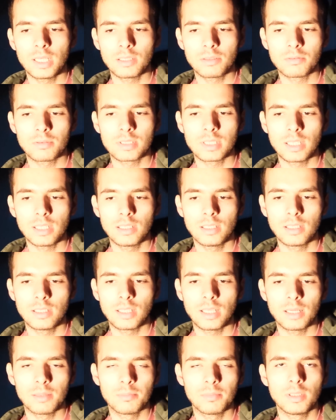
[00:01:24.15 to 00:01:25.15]
say
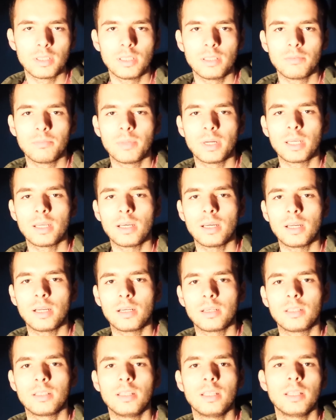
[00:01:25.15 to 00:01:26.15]
that I believe by
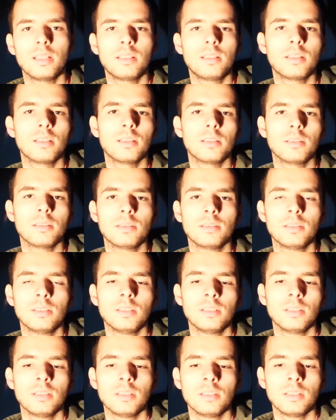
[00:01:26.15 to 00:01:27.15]
heart that
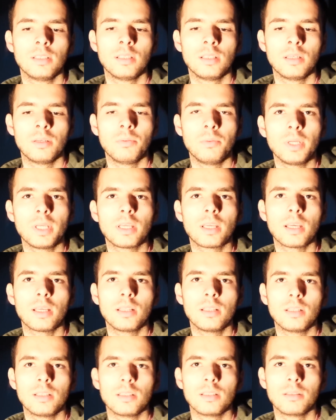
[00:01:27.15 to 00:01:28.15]
we
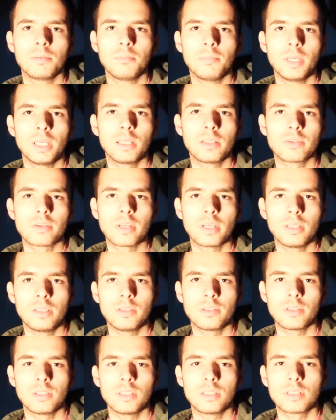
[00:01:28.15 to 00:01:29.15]
can make
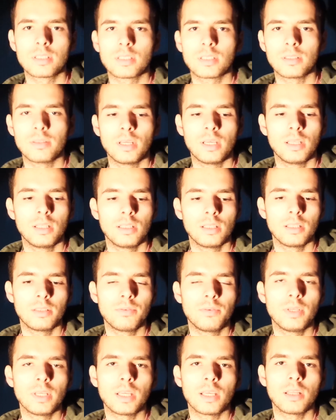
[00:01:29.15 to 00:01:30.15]
changes and
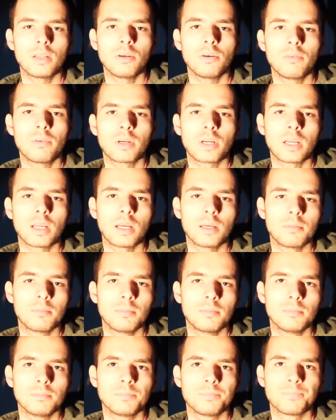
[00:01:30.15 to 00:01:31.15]
that we can
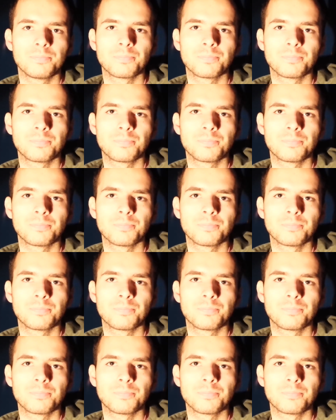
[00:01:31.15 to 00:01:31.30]
overcome